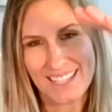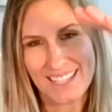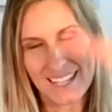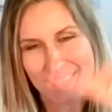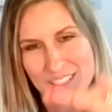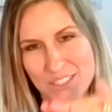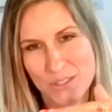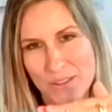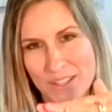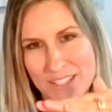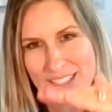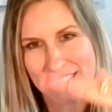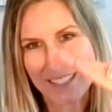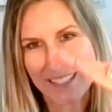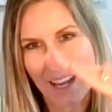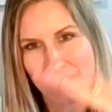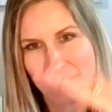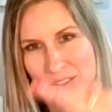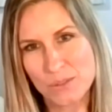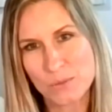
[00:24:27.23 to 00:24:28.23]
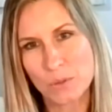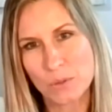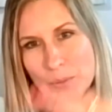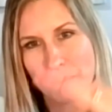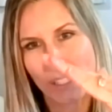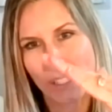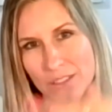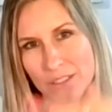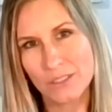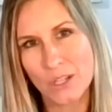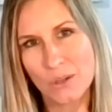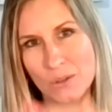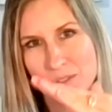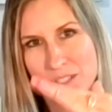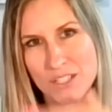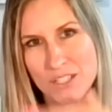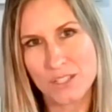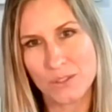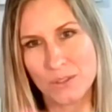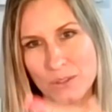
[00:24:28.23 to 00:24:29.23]
And so the sounds will bring you low
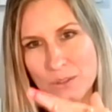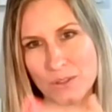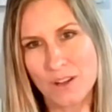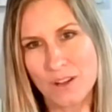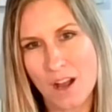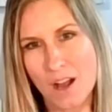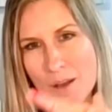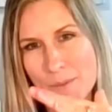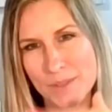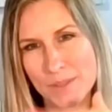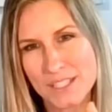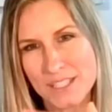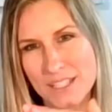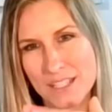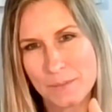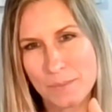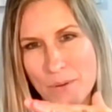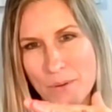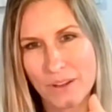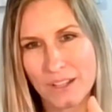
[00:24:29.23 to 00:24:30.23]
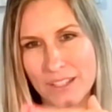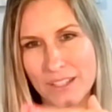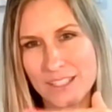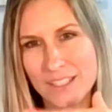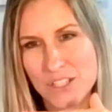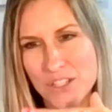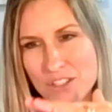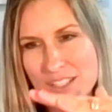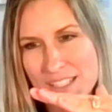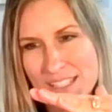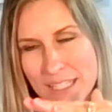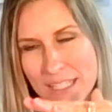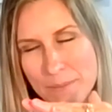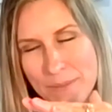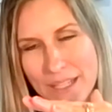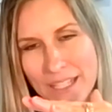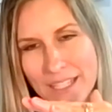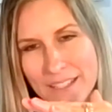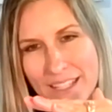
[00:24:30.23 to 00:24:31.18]
to almost to the point that you're sleeping,